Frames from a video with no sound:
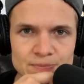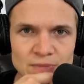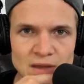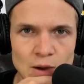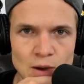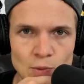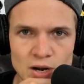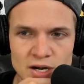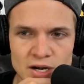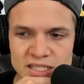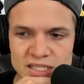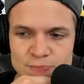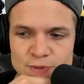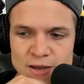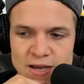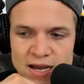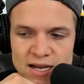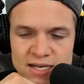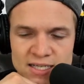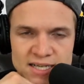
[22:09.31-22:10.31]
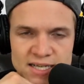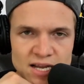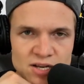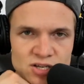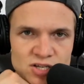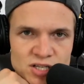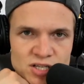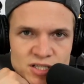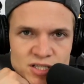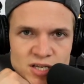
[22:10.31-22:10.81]
I wanted to speak on
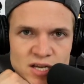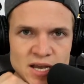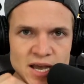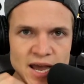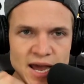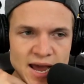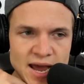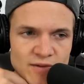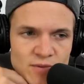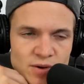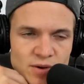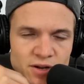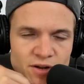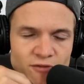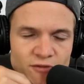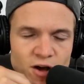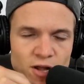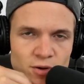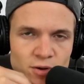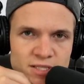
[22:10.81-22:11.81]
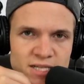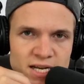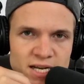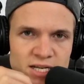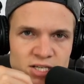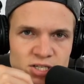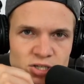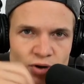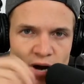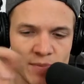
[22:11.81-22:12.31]
stages and have 1 million followers on
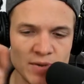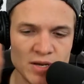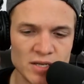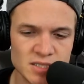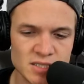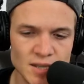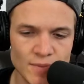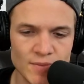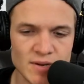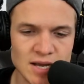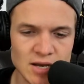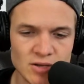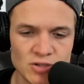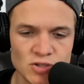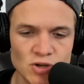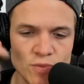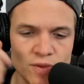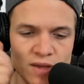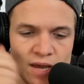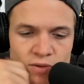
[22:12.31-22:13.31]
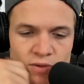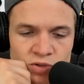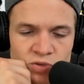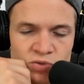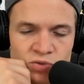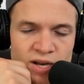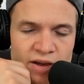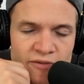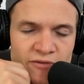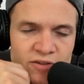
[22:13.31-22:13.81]
Instagram because somebody else told me that was
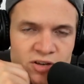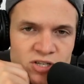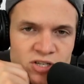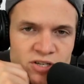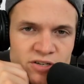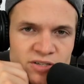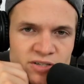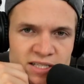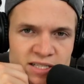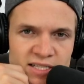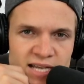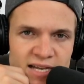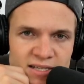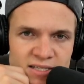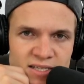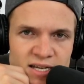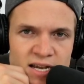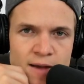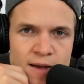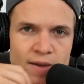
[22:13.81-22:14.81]
the definition of success.